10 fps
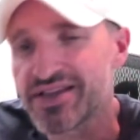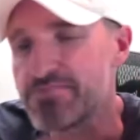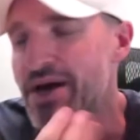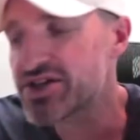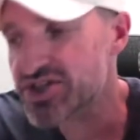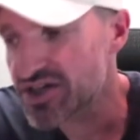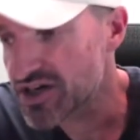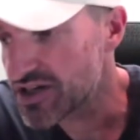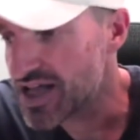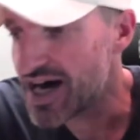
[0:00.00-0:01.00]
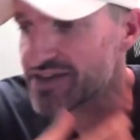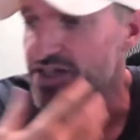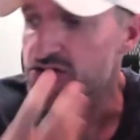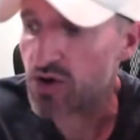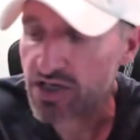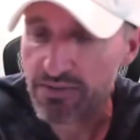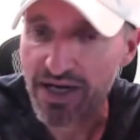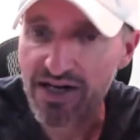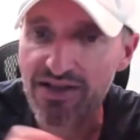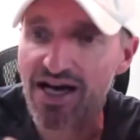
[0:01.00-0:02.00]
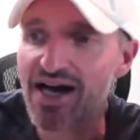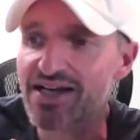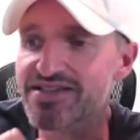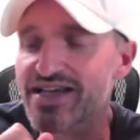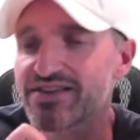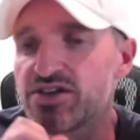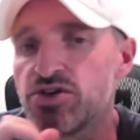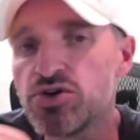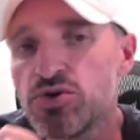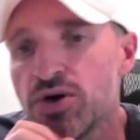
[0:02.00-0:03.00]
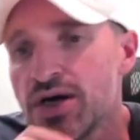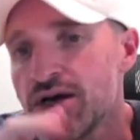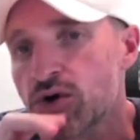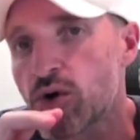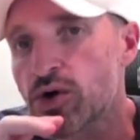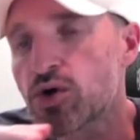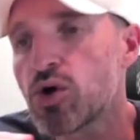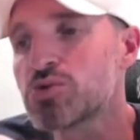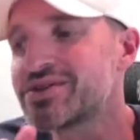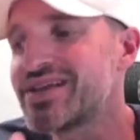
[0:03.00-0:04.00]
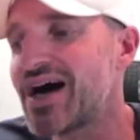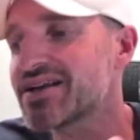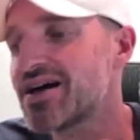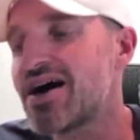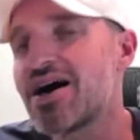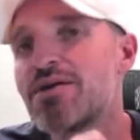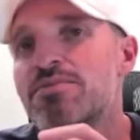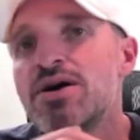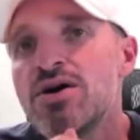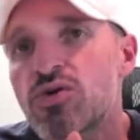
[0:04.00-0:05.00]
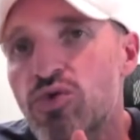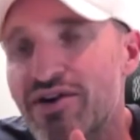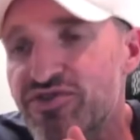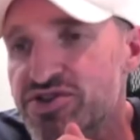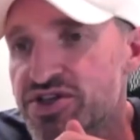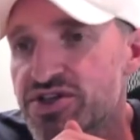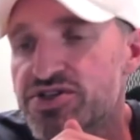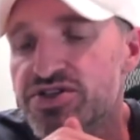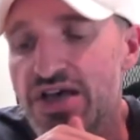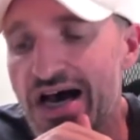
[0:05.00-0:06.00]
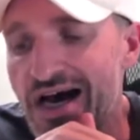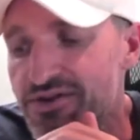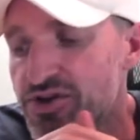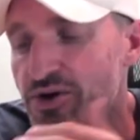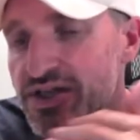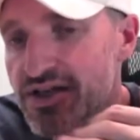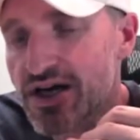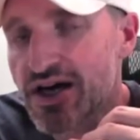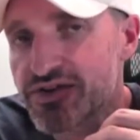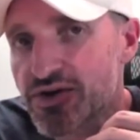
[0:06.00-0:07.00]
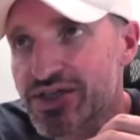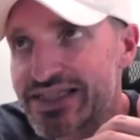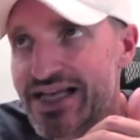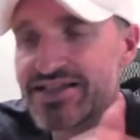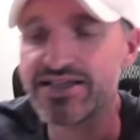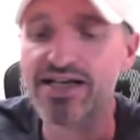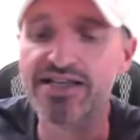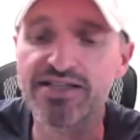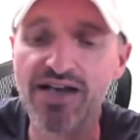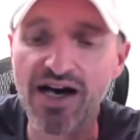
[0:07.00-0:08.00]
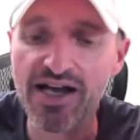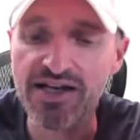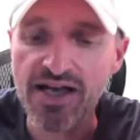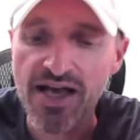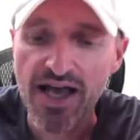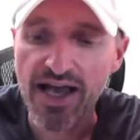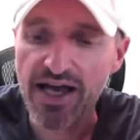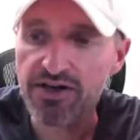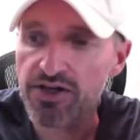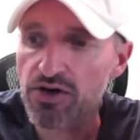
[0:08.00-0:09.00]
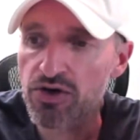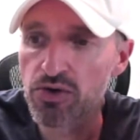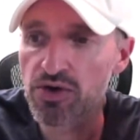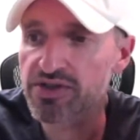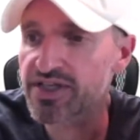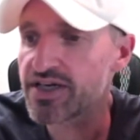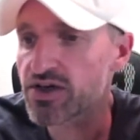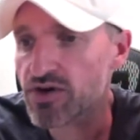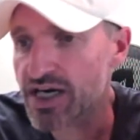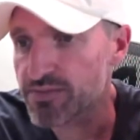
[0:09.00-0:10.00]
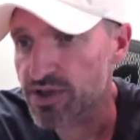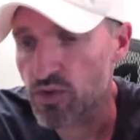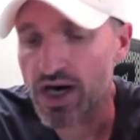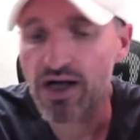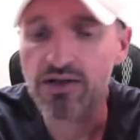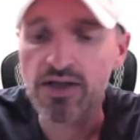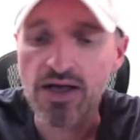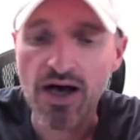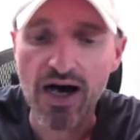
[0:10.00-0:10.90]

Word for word: They mentioned it a lot. They talk about it a lot. It's like the new quote unquote dot com references uh, during uh, during 1999. And you know, Google did incredibly well.